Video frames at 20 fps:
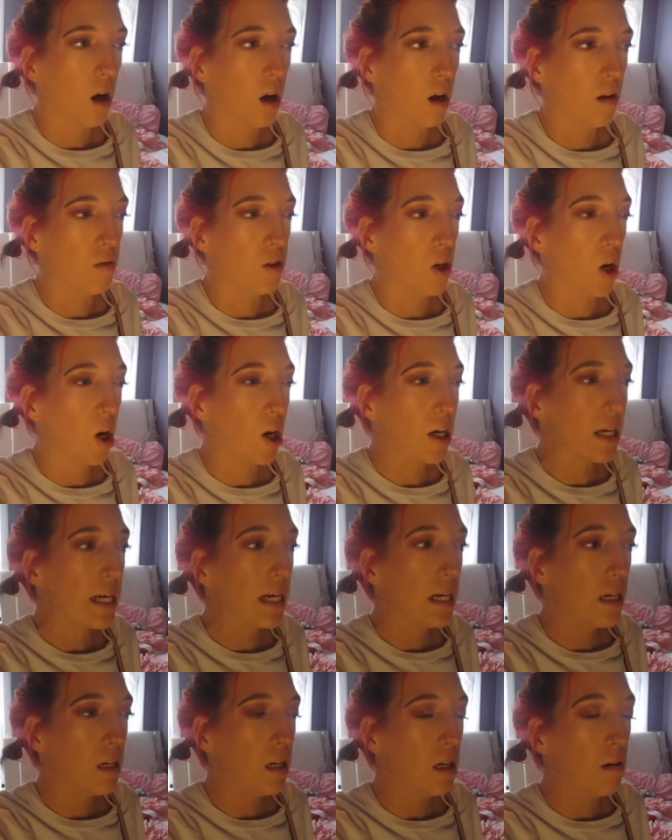
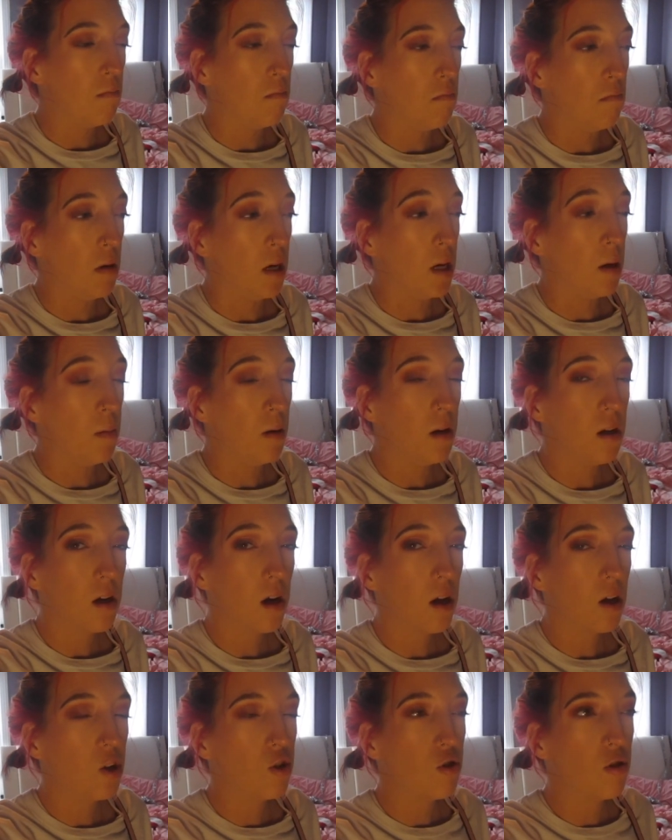Target and maybe
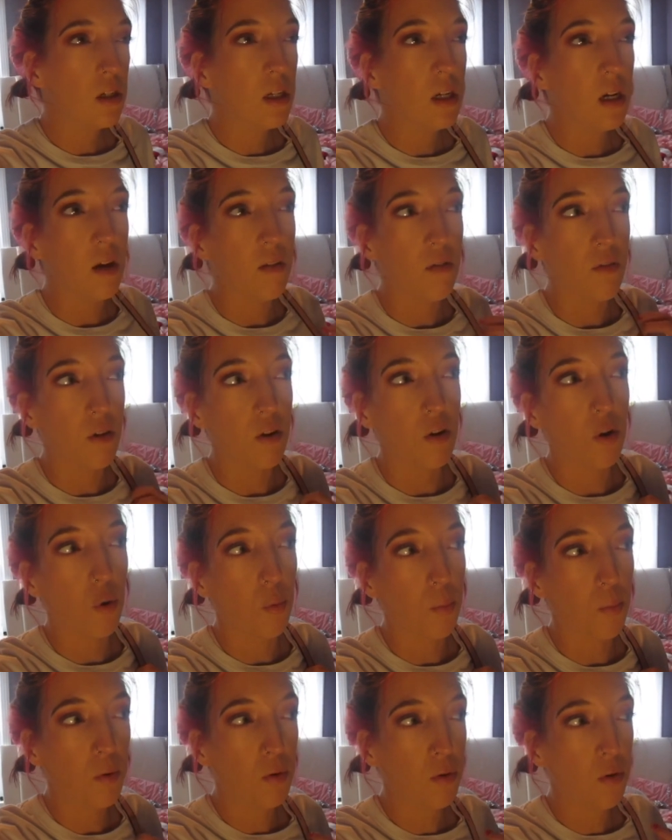Dollar Tree if they're
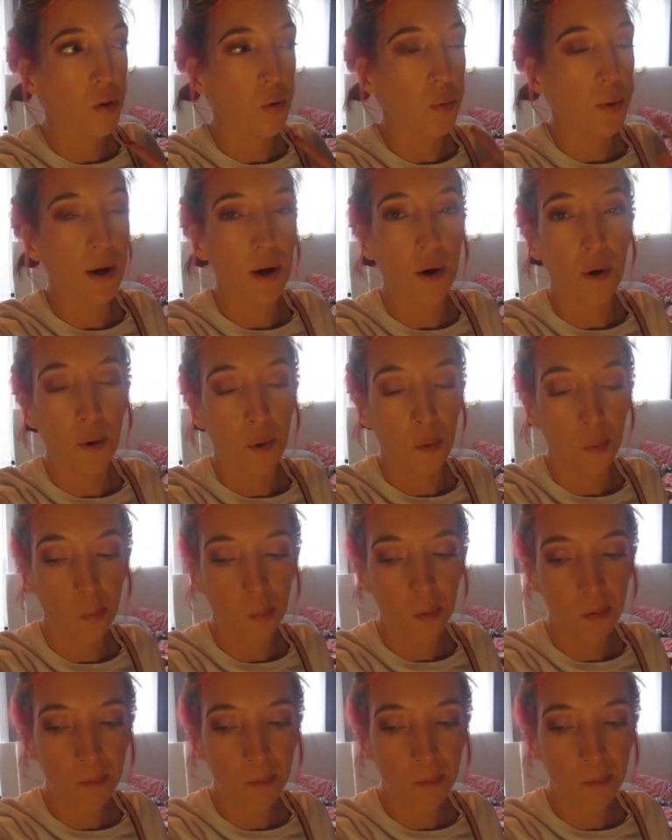open on the way home.